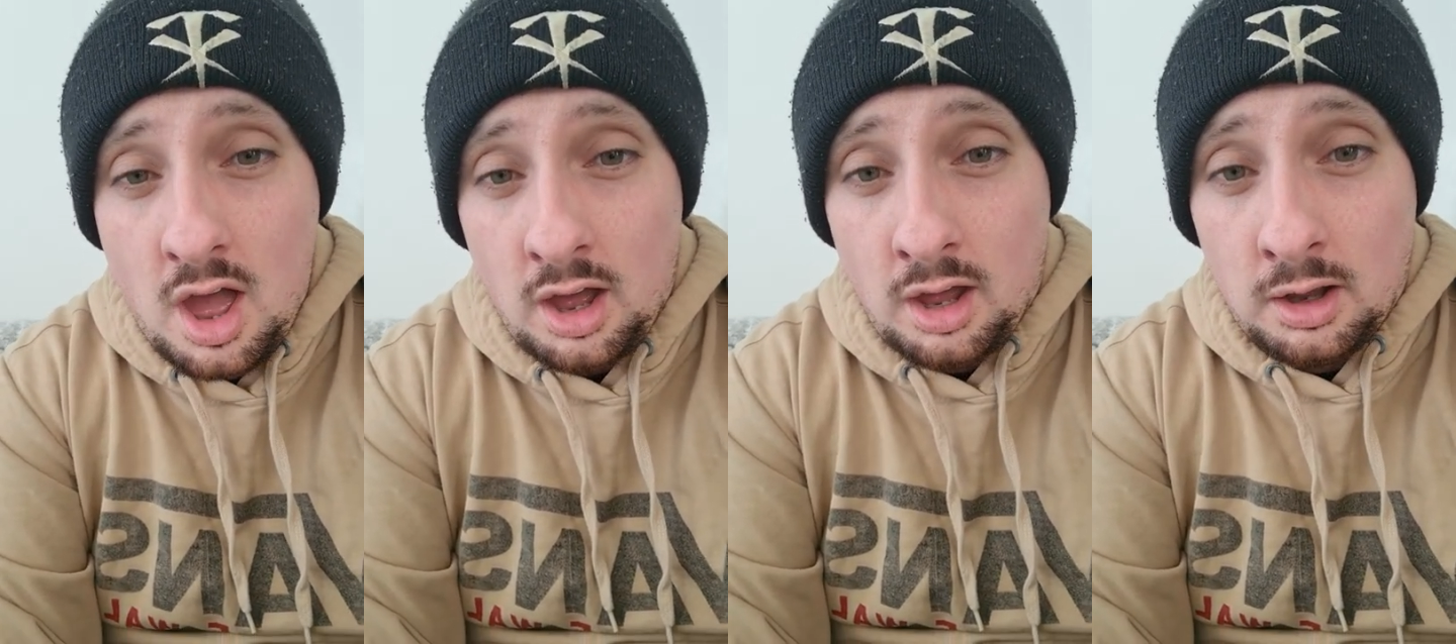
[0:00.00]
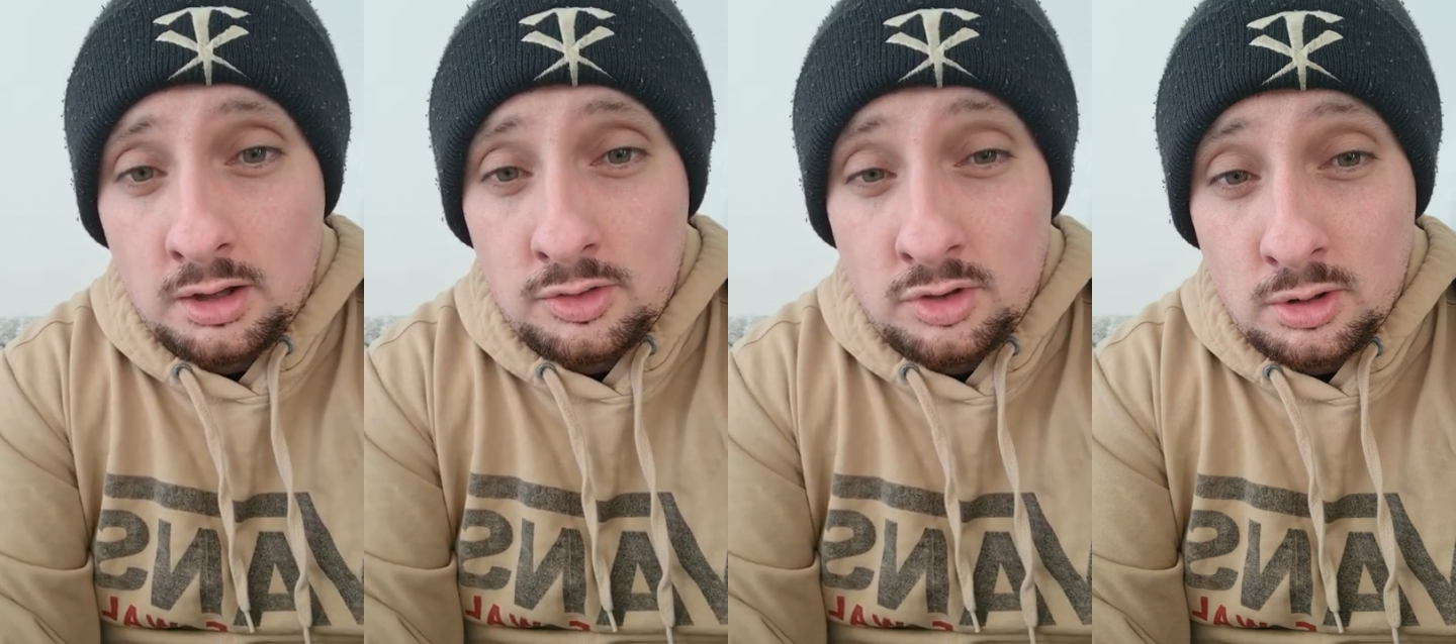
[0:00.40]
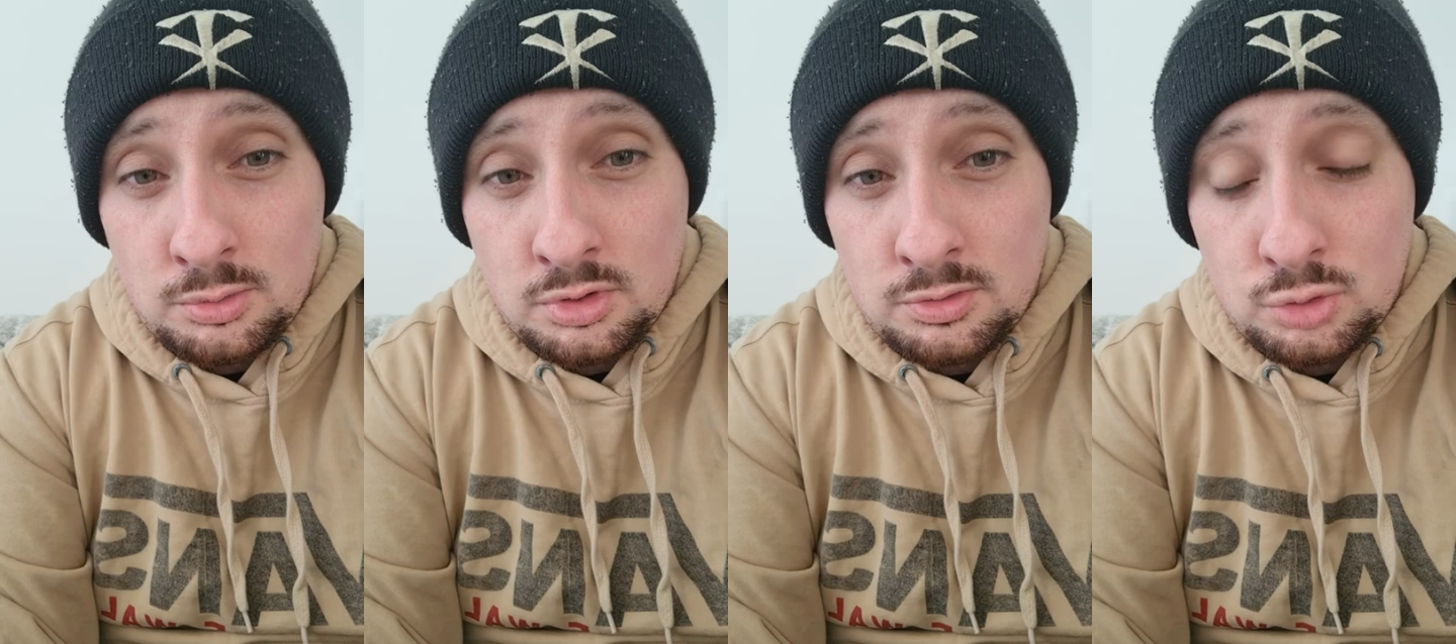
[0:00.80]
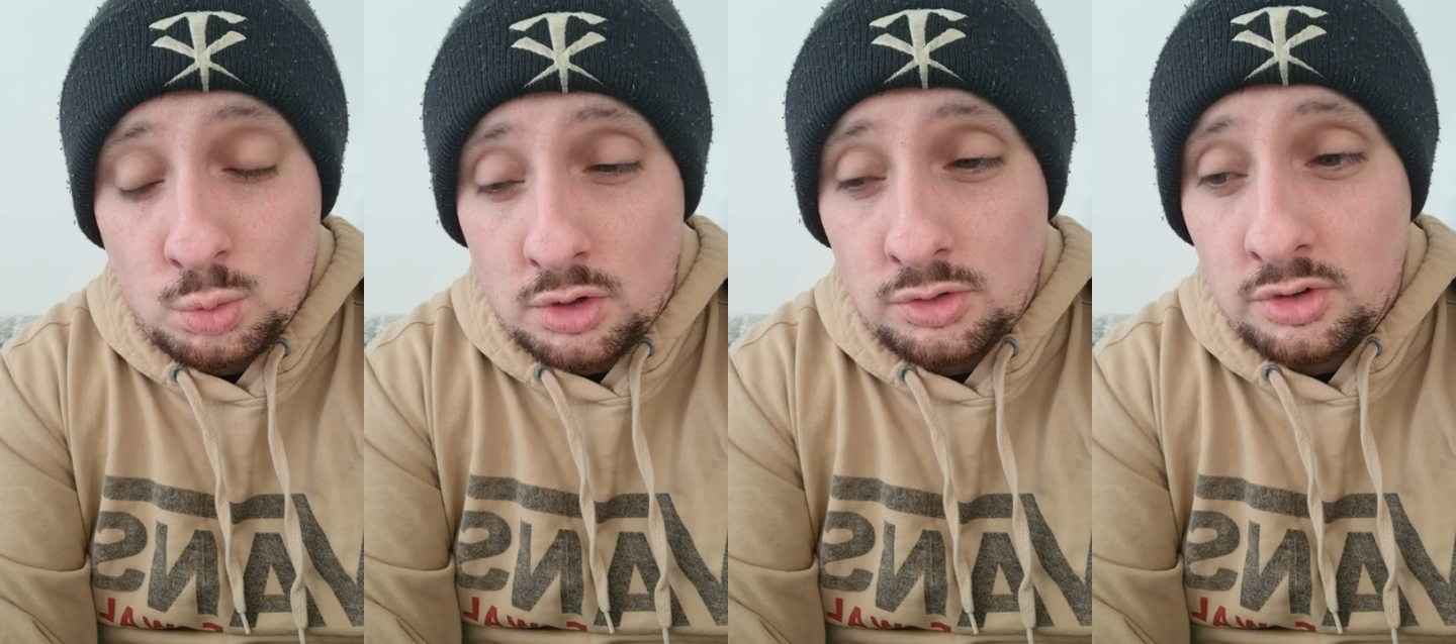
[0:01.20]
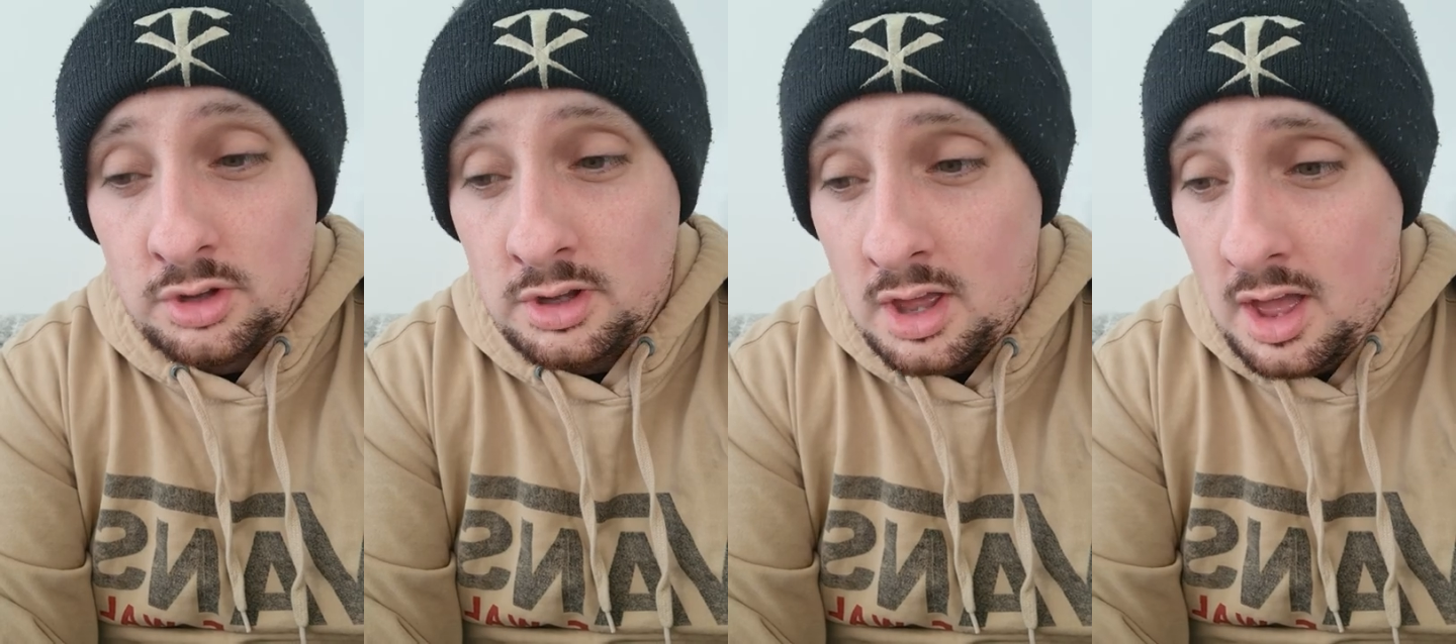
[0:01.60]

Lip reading: in terms of Swansea.